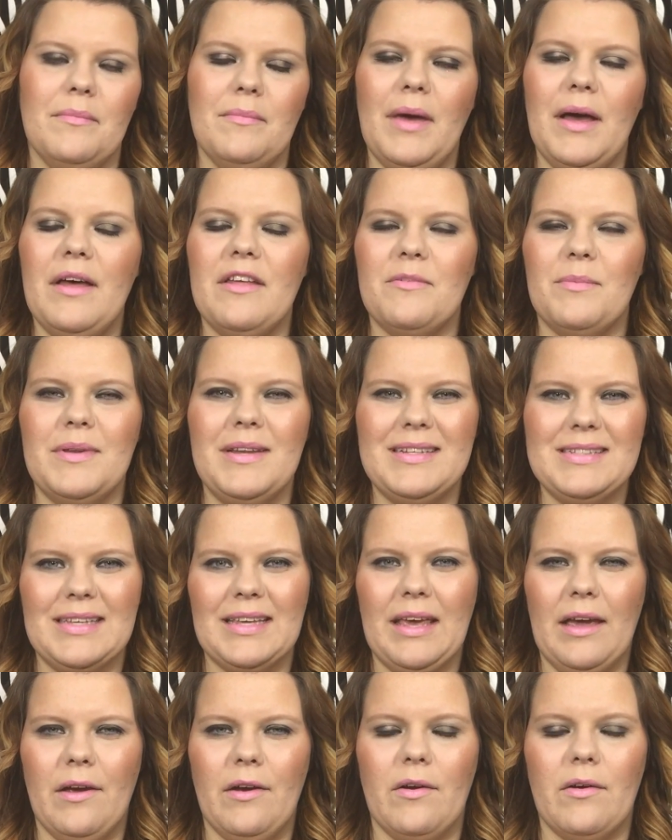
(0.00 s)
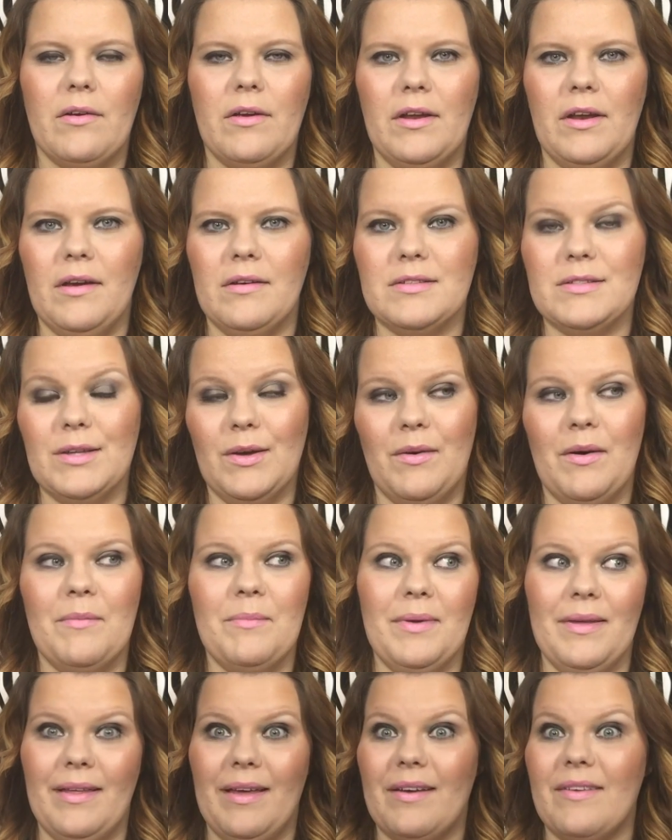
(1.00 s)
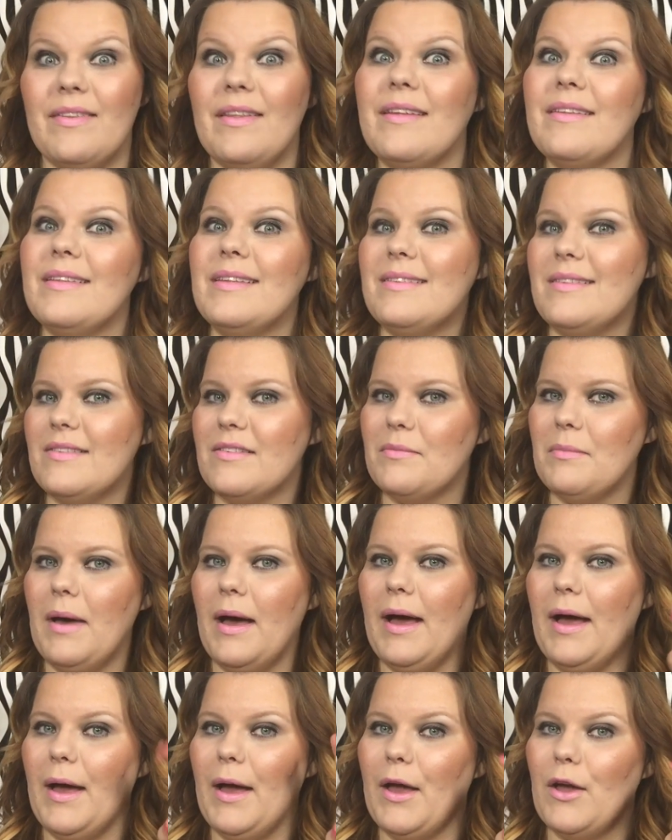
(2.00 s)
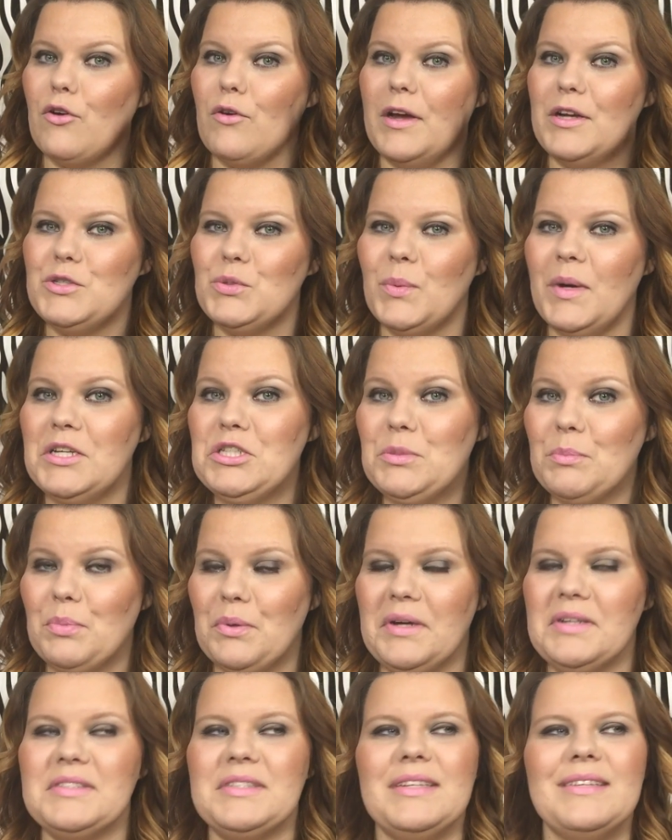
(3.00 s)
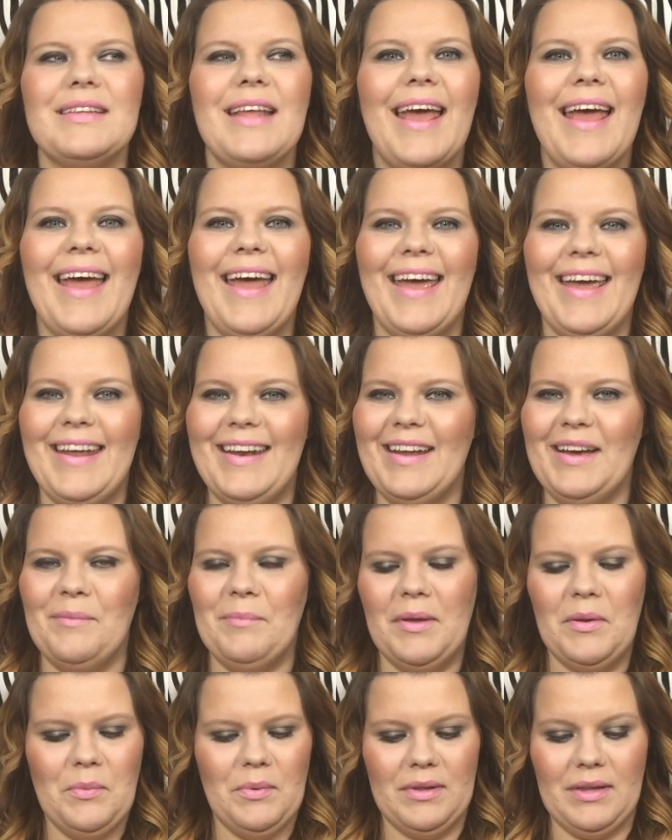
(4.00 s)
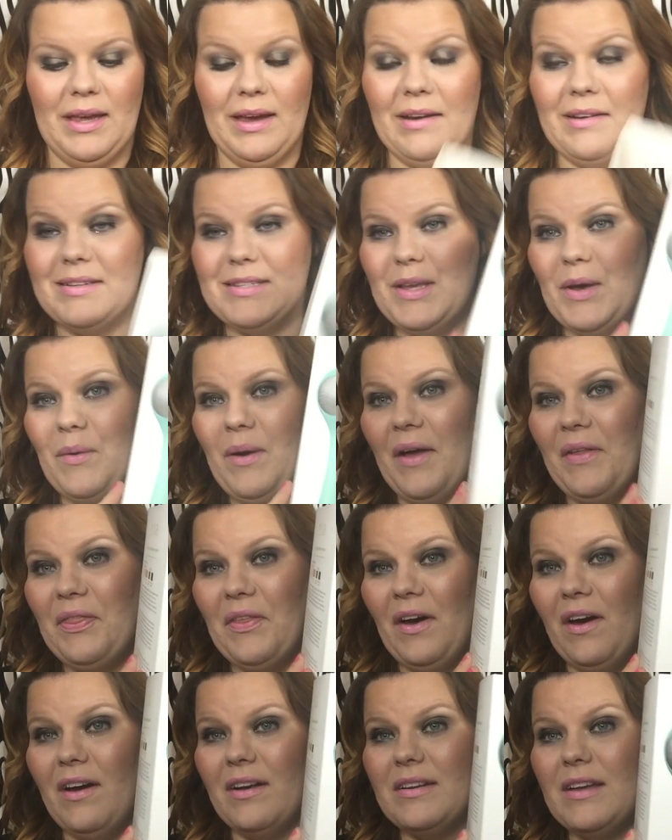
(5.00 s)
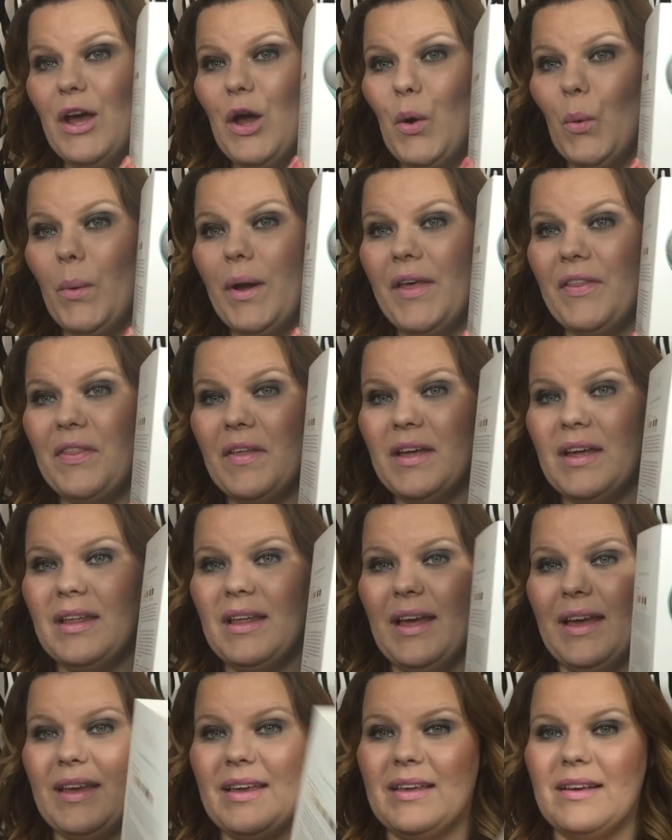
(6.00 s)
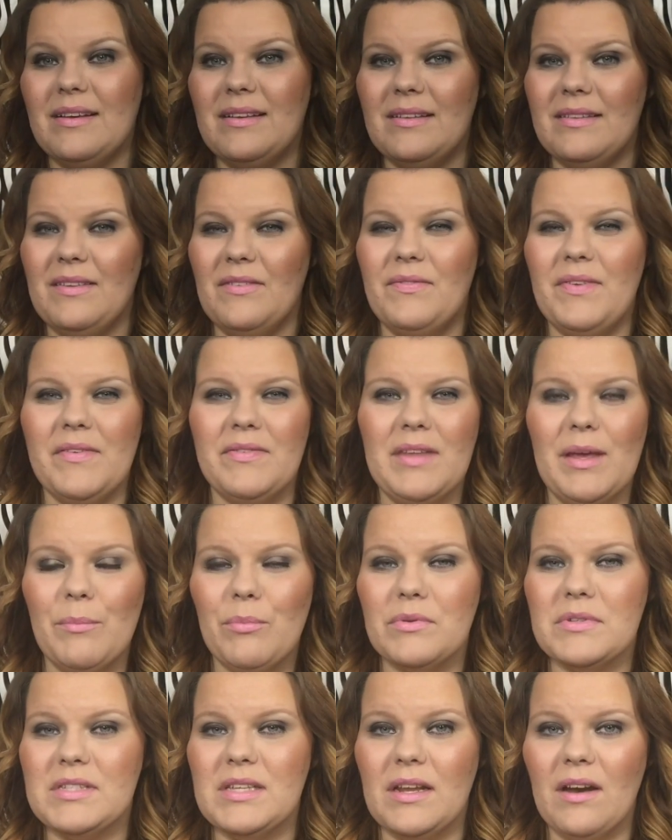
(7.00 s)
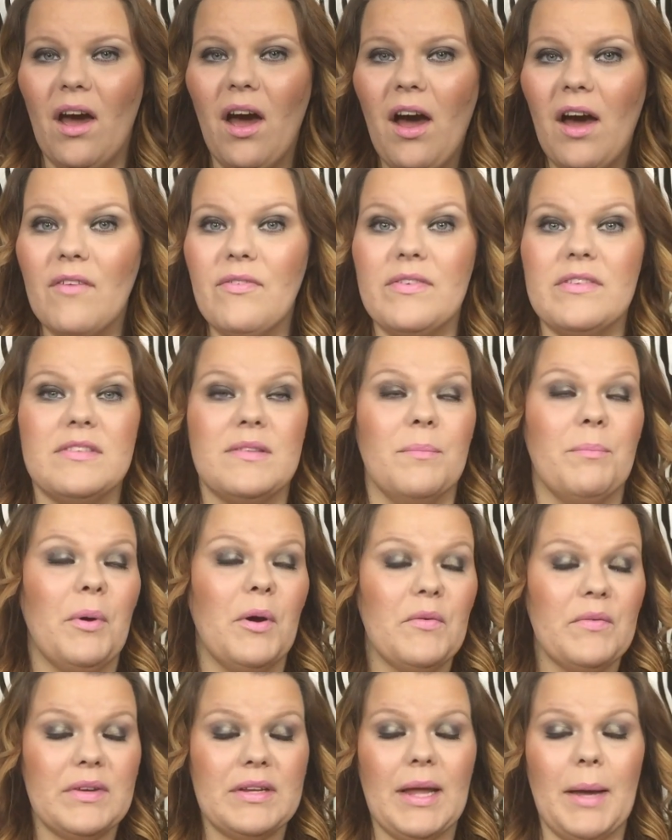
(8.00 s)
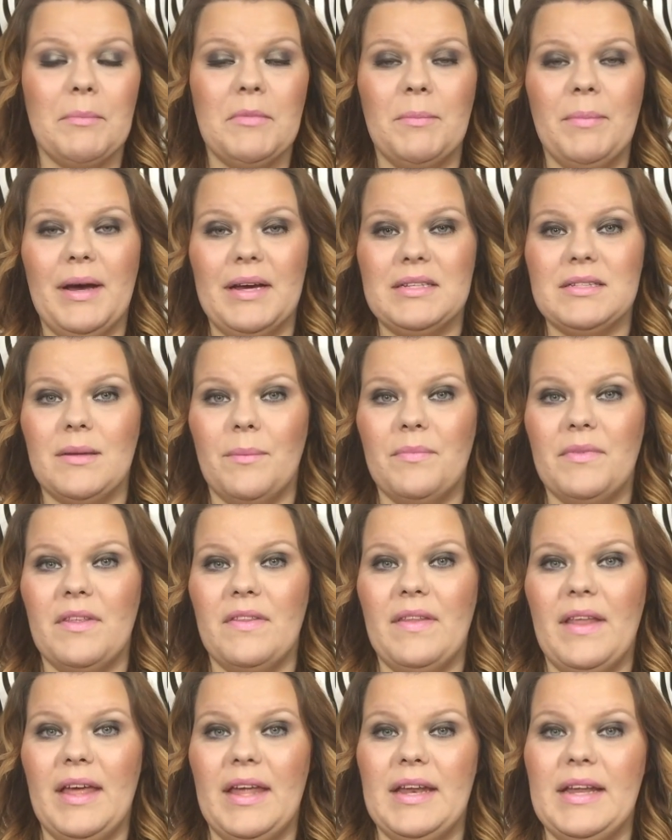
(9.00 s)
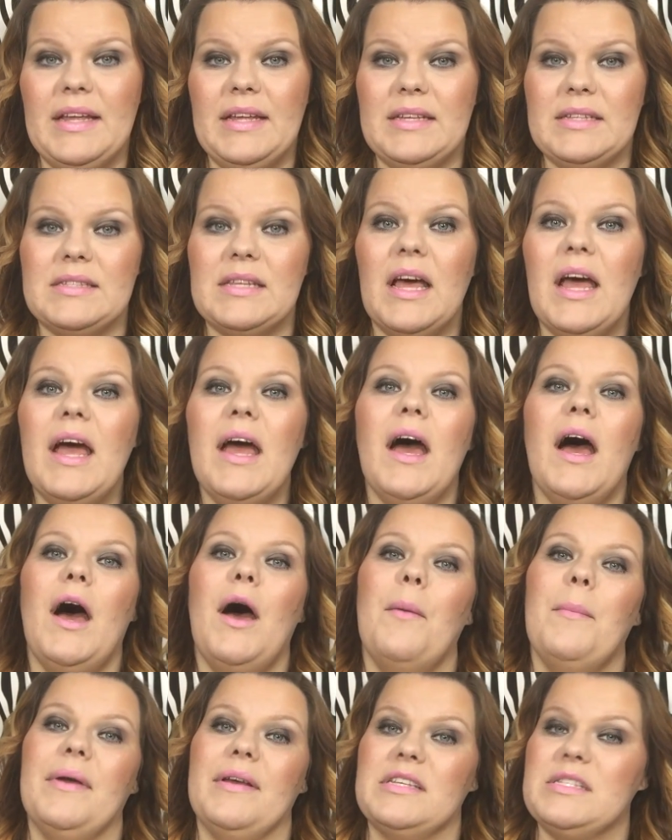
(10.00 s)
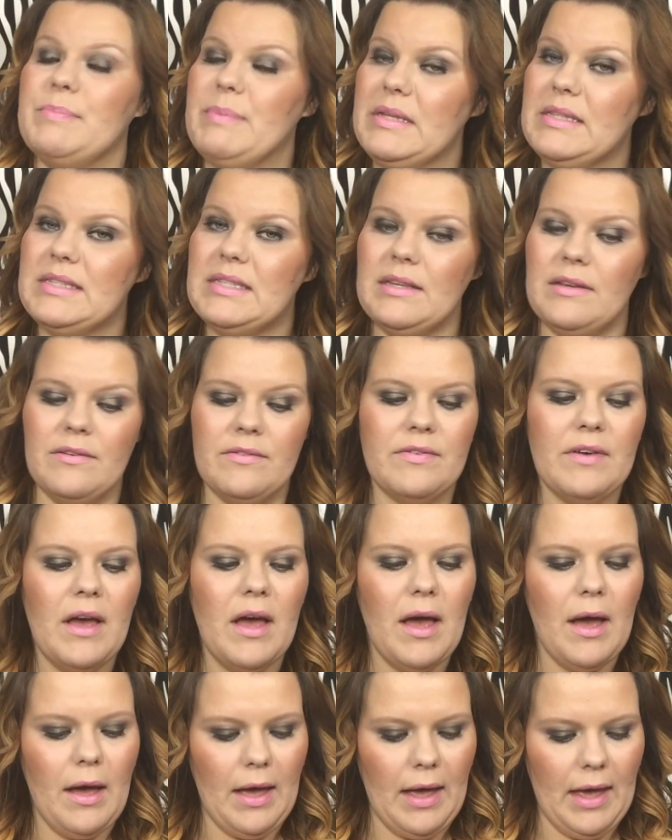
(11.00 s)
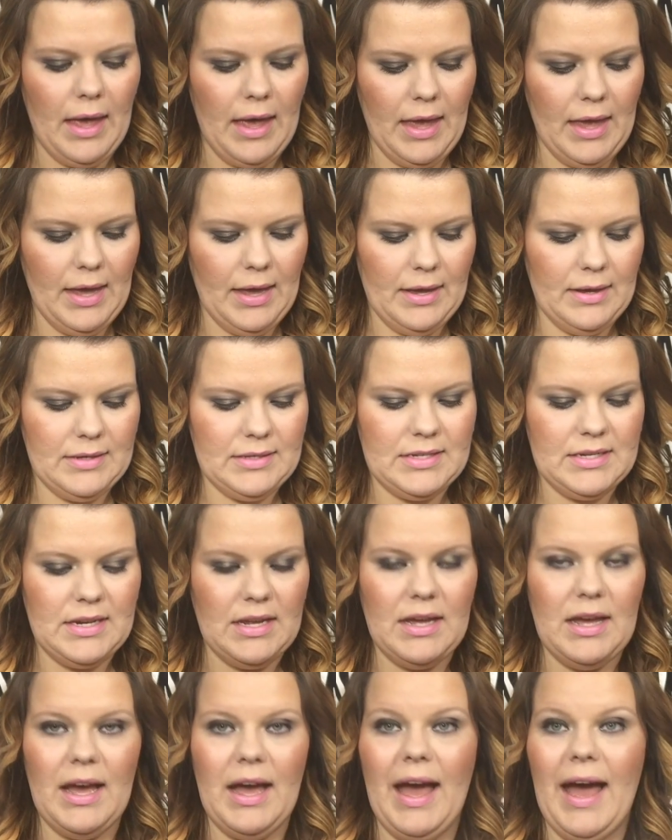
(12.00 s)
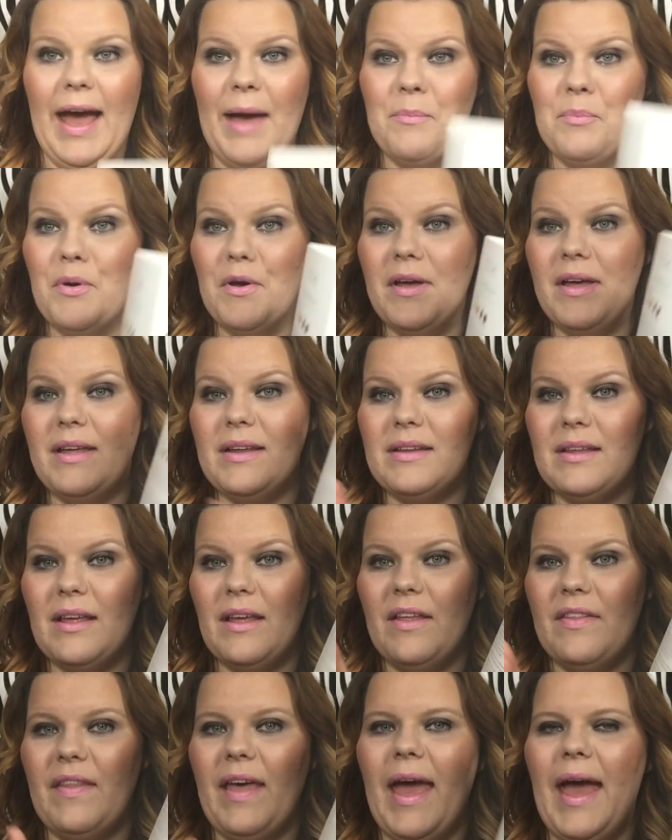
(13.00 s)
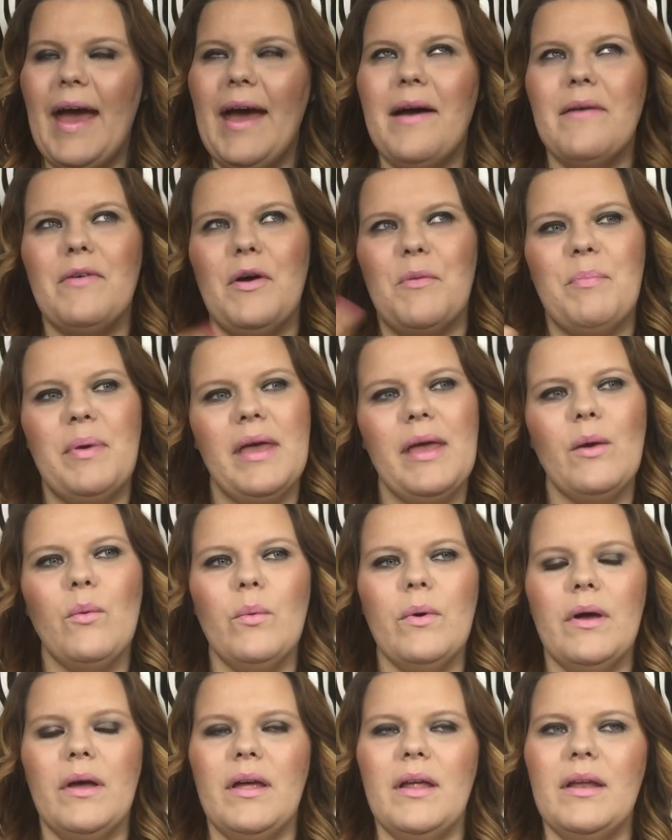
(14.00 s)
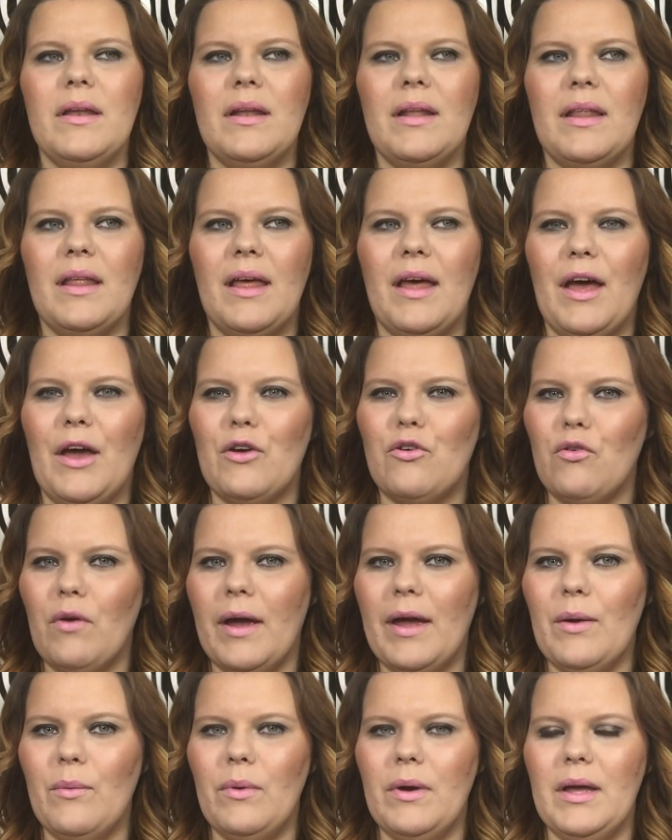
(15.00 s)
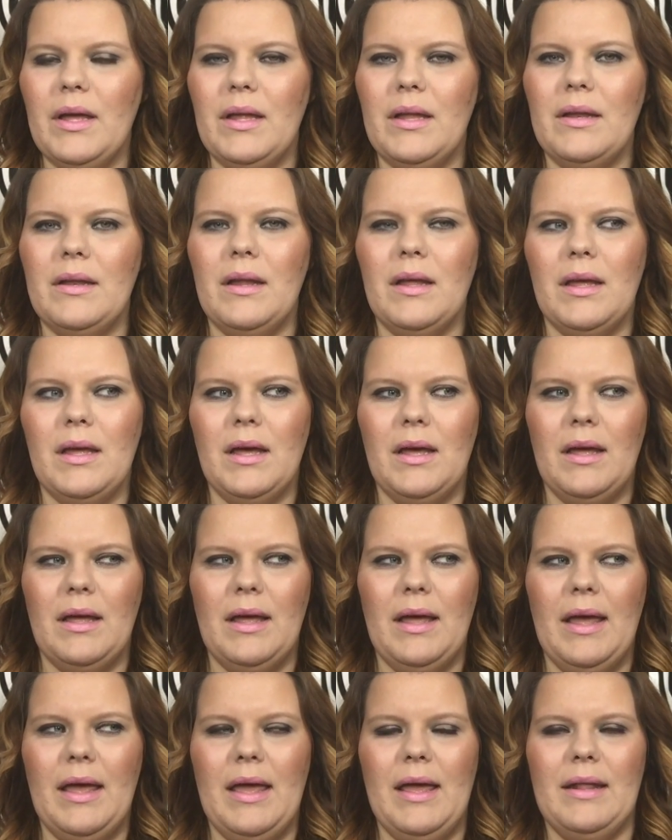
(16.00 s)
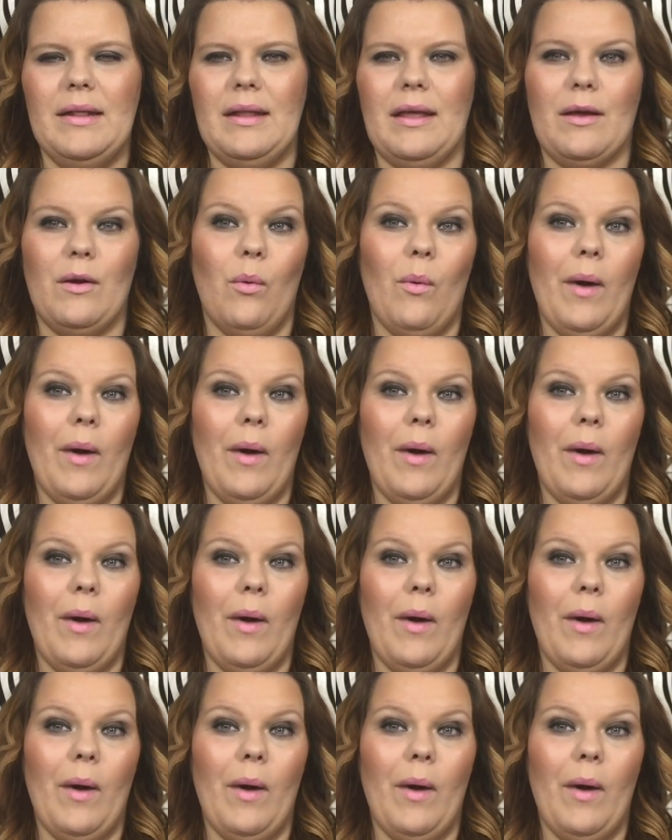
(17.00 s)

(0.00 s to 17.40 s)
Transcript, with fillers: My husband doesn't care, you know, so I'd be like, this is my graduation present and um, he wouldn't care. So I thought with like the 15% off is the perfect time to buy something that is um, expensive and I put, they have a pink one, a gray one, and like